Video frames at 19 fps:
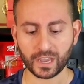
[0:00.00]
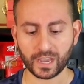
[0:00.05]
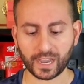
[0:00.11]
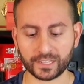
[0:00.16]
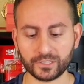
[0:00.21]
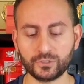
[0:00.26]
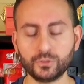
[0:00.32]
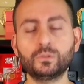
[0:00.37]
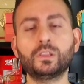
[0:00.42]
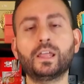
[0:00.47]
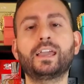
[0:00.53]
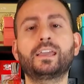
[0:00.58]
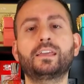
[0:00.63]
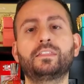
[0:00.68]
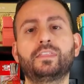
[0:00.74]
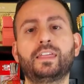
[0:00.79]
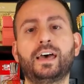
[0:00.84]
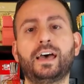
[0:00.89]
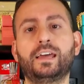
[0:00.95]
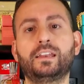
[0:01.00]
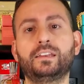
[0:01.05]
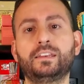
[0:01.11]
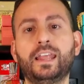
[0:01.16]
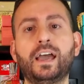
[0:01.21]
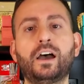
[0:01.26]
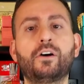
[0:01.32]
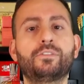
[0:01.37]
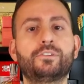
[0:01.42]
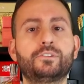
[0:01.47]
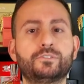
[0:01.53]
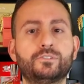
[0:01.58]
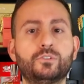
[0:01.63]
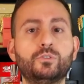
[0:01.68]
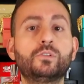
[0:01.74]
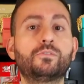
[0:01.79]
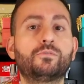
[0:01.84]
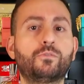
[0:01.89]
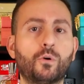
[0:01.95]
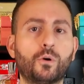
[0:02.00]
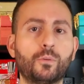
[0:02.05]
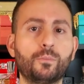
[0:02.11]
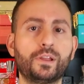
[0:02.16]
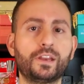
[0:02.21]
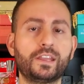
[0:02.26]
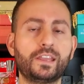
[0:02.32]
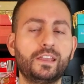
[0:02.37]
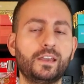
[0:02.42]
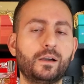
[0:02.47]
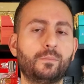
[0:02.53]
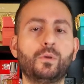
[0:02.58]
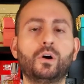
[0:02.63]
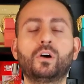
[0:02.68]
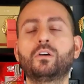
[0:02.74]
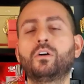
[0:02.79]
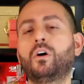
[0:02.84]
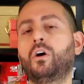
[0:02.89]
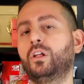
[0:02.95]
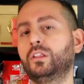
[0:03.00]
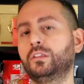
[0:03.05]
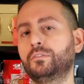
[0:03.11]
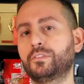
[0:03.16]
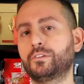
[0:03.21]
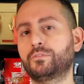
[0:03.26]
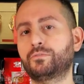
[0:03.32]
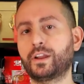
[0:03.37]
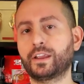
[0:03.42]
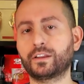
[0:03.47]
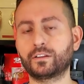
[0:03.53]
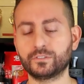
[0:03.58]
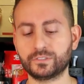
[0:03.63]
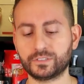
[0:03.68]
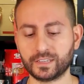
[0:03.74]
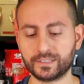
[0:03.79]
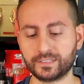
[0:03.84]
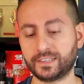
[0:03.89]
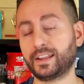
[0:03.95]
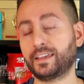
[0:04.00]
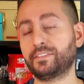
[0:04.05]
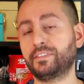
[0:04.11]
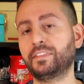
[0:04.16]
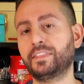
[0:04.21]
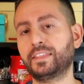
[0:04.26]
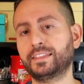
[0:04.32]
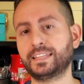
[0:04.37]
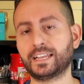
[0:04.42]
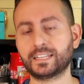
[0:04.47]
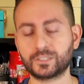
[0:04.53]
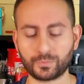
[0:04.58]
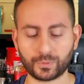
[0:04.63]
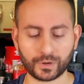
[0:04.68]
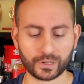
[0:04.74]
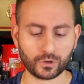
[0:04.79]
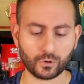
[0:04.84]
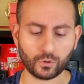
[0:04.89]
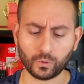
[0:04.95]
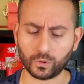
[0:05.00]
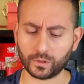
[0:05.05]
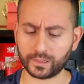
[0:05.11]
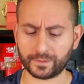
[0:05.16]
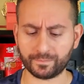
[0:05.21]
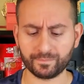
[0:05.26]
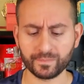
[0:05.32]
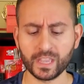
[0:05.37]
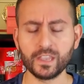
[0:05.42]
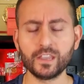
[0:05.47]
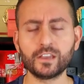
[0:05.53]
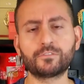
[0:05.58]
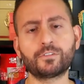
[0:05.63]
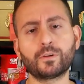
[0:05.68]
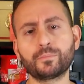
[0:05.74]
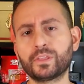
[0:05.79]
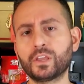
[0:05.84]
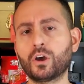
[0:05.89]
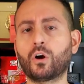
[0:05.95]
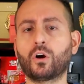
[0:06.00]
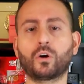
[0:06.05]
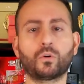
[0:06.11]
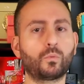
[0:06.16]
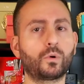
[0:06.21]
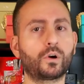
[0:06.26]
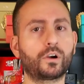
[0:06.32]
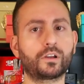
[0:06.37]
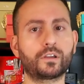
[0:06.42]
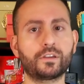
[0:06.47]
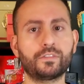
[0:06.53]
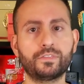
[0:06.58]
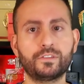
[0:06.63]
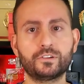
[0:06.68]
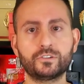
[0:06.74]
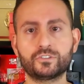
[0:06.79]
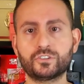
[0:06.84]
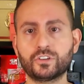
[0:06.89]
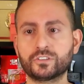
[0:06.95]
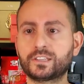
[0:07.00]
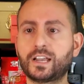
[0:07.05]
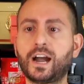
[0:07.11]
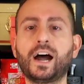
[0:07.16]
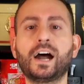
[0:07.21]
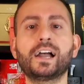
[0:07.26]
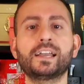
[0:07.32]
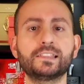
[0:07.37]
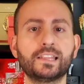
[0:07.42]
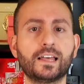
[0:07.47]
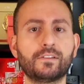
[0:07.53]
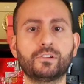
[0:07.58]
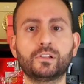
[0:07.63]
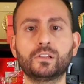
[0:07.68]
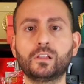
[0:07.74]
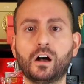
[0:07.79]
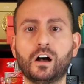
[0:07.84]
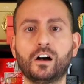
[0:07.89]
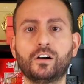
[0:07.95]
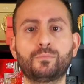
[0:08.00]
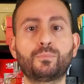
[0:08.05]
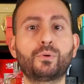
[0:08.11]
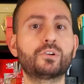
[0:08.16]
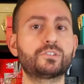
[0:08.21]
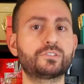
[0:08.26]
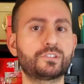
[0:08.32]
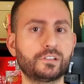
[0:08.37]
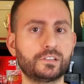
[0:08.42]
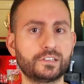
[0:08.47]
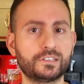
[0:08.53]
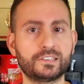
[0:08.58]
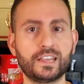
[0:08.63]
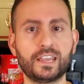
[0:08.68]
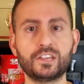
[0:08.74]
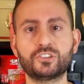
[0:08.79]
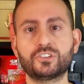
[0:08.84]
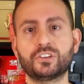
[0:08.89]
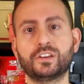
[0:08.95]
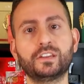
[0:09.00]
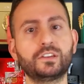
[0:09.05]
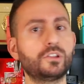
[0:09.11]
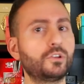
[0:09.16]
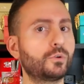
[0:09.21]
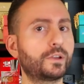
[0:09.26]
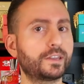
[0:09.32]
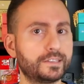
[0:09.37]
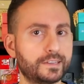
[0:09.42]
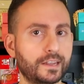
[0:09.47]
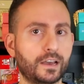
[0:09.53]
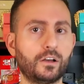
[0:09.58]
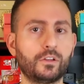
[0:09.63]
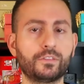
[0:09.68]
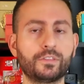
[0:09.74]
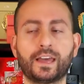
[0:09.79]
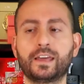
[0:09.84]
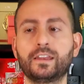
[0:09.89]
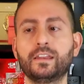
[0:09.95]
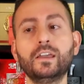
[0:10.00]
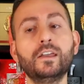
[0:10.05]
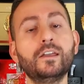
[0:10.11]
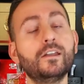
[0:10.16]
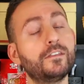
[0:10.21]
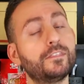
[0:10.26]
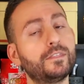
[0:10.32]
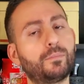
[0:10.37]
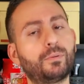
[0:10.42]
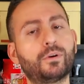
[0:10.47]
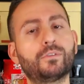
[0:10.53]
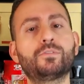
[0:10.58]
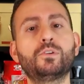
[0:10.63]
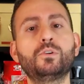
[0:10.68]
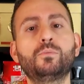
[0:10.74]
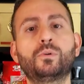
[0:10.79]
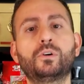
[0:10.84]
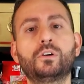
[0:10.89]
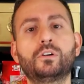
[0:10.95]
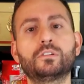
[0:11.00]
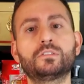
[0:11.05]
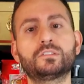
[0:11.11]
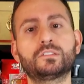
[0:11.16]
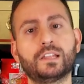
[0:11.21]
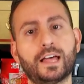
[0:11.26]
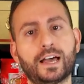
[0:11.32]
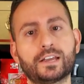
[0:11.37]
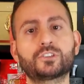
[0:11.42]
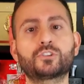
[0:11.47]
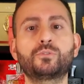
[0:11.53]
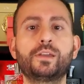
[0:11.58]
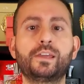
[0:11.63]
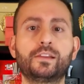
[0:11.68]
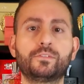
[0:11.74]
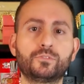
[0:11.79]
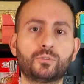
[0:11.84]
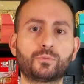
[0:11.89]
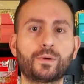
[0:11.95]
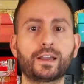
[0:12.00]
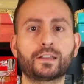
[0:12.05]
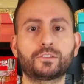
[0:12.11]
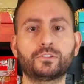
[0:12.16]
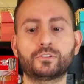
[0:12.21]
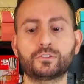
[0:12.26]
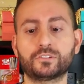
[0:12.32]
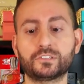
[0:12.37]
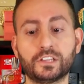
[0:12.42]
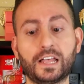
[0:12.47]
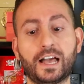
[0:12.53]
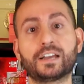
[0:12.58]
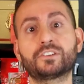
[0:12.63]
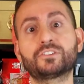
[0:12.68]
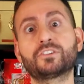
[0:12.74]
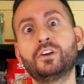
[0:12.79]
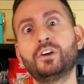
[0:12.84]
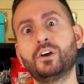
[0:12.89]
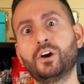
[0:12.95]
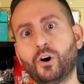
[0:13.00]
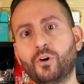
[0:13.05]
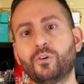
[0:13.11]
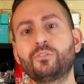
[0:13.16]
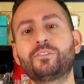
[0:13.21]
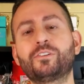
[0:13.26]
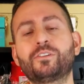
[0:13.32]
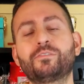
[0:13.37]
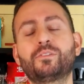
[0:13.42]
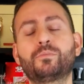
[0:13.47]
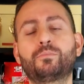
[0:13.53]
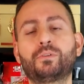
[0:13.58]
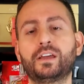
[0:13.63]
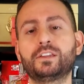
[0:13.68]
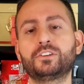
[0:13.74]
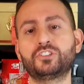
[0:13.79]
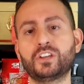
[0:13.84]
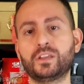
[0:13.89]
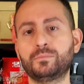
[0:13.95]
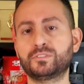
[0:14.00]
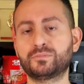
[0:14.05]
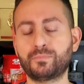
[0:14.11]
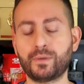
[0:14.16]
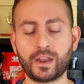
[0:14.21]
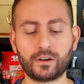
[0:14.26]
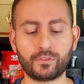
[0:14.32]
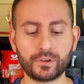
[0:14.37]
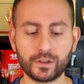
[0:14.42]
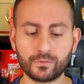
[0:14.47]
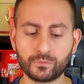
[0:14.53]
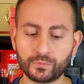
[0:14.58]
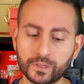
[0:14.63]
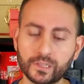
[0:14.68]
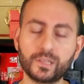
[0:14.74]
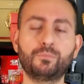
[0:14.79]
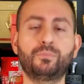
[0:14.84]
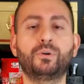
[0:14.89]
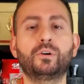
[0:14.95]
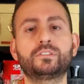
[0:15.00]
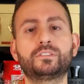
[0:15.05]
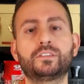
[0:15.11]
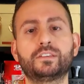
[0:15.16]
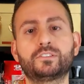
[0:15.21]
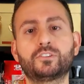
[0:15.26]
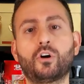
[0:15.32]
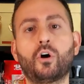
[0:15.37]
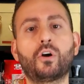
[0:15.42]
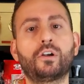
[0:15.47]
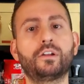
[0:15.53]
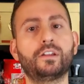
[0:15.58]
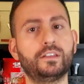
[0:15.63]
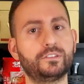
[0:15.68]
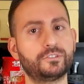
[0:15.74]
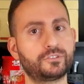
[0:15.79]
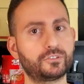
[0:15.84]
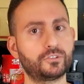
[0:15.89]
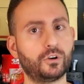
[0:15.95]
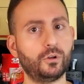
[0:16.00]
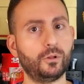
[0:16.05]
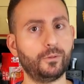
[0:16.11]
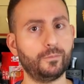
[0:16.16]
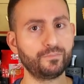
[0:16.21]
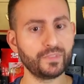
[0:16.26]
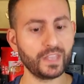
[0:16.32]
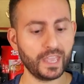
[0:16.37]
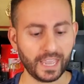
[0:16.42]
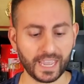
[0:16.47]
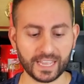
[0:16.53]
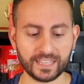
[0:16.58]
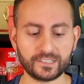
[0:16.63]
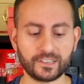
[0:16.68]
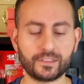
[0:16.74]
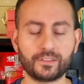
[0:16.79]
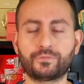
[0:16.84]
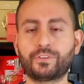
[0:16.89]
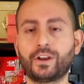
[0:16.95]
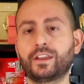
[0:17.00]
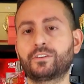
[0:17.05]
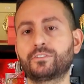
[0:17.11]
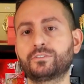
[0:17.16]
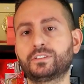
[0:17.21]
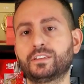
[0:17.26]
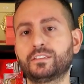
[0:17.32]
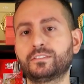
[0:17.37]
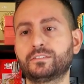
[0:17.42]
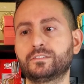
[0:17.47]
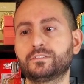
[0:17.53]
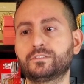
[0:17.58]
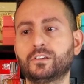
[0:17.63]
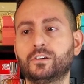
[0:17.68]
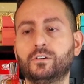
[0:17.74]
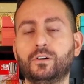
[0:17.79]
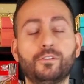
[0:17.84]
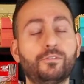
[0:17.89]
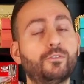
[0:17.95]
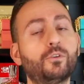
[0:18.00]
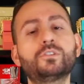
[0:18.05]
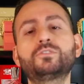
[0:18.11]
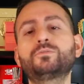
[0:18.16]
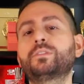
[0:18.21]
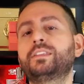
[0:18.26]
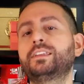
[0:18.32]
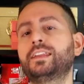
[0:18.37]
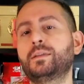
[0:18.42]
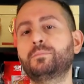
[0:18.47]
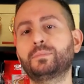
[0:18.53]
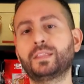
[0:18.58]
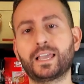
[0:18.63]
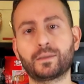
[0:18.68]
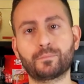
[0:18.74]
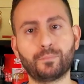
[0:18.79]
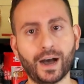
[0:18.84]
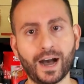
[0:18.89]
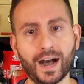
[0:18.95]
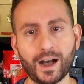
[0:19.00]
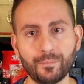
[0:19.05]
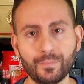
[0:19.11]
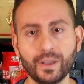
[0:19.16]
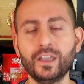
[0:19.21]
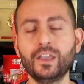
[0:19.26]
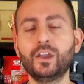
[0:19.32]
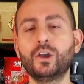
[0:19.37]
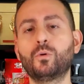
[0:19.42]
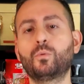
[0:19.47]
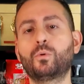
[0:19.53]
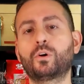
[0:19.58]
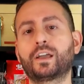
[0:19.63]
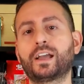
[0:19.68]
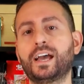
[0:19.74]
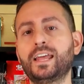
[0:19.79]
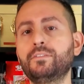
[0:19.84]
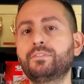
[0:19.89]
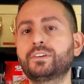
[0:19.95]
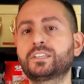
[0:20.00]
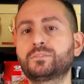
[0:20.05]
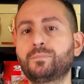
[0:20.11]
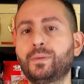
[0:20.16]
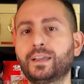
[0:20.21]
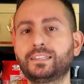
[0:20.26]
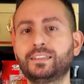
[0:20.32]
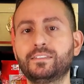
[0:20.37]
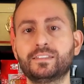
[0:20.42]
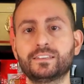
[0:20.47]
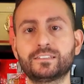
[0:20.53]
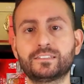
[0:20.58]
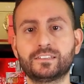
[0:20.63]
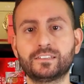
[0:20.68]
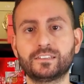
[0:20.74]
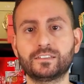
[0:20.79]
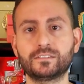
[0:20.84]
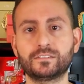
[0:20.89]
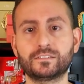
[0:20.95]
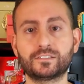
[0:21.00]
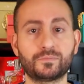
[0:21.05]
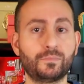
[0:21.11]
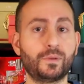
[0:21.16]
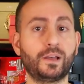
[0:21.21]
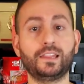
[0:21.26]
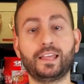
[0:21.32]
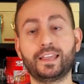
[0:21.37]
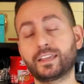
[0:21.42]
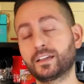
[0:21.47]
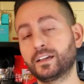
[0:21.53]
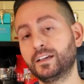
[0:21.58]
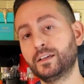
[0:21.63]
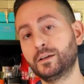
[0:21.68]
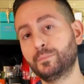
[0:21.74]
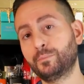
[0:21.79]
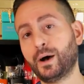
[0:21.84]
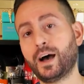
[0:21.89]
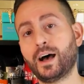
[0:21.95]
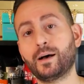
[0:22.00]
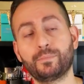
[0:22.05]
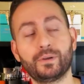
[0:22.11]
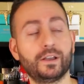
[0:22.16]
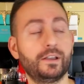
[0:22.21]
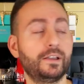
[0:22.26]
I do like that now there's uniformity among all of the fragrances. And I think that that's pretty cool. And from the artwork, there's just a high level of personalization. And you can tell that the perfumer slash creative director slash owner of the brand, James Barry, really puts his heart and soul into the fragrances. And so, of course, with a name like Pop, we're kind of expecting this to smell like pop.